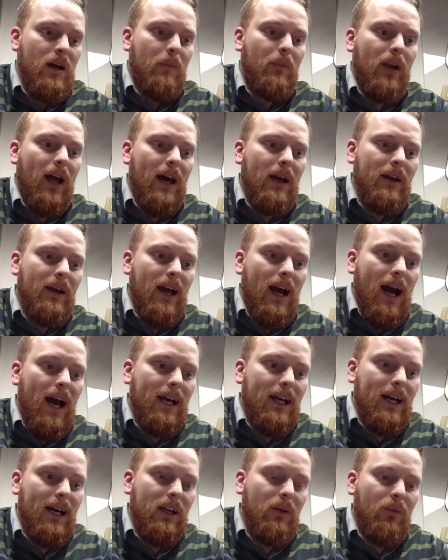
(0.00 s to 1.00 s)
But I, I
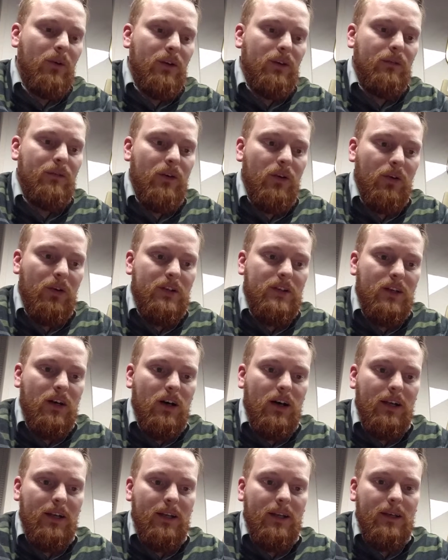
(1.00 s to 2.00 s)
kind of wanted to focus
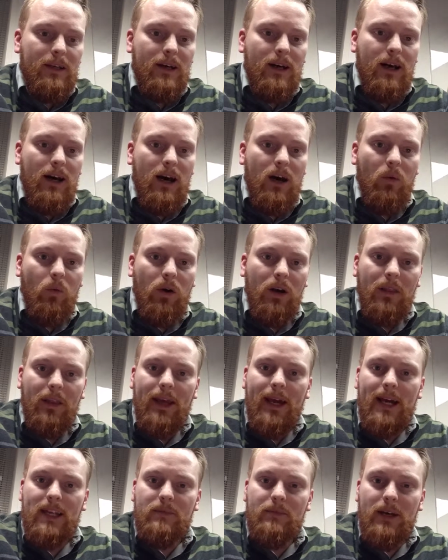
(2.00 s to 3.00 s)
on uh, one of
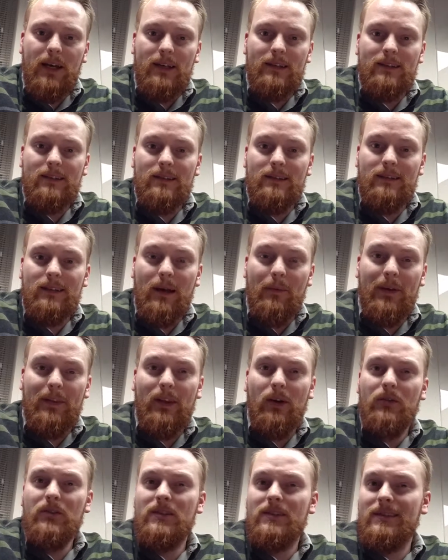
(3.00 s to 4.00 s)
the aspects. I mean,
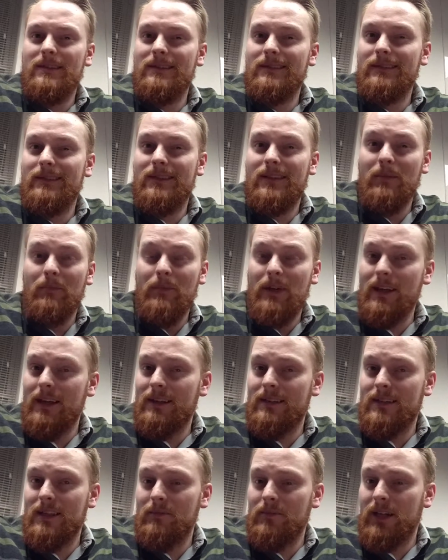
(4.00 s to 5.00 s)
those to me
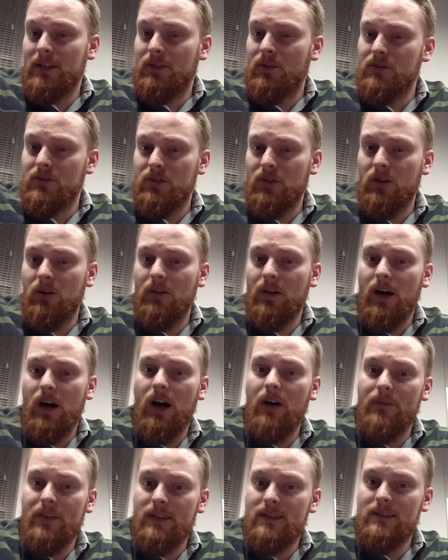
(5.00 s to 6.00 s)
seem like those are all the
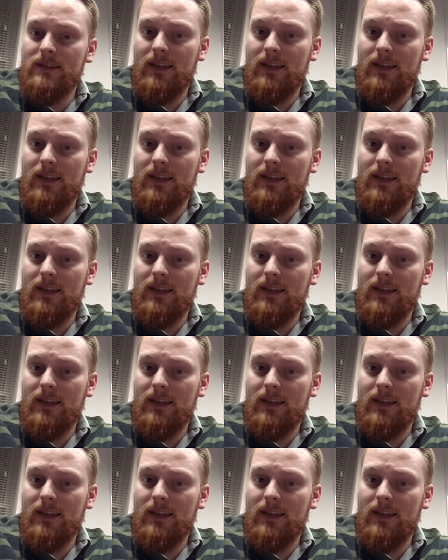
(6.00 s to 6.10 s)
obvious